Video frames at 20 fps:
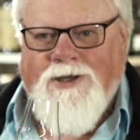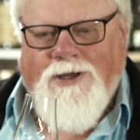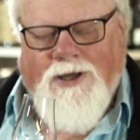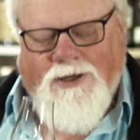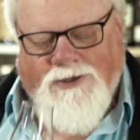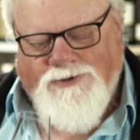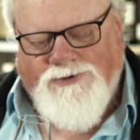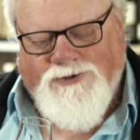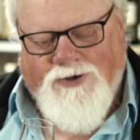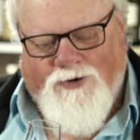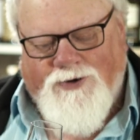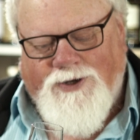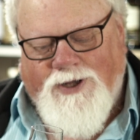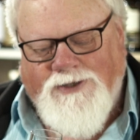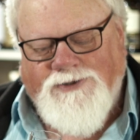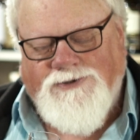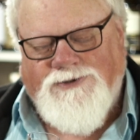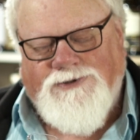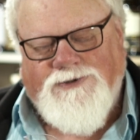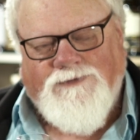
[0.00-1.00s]
And it's got
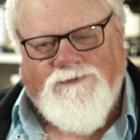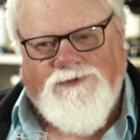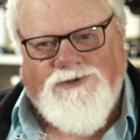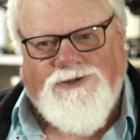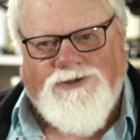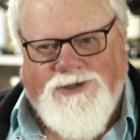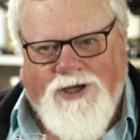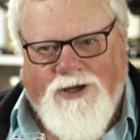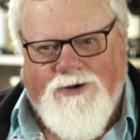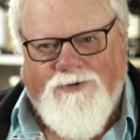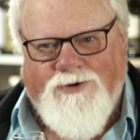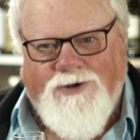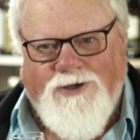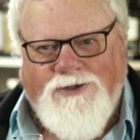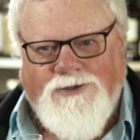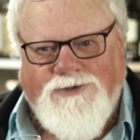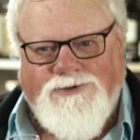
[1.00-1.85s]
hints of sherry,